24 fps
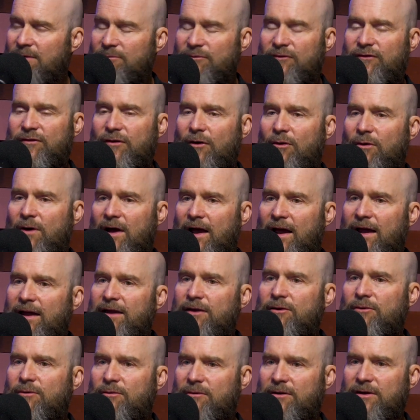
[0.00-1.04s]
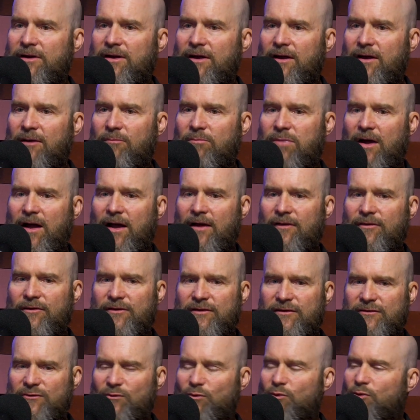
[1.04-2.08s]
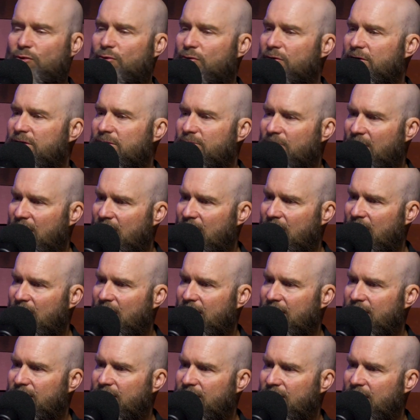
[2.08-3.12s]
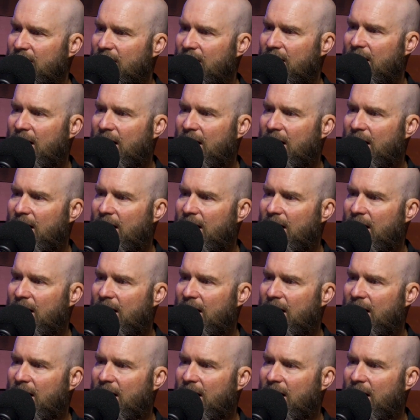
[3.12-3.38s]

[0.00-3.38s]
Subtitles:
I'm so angry about this ruling my life.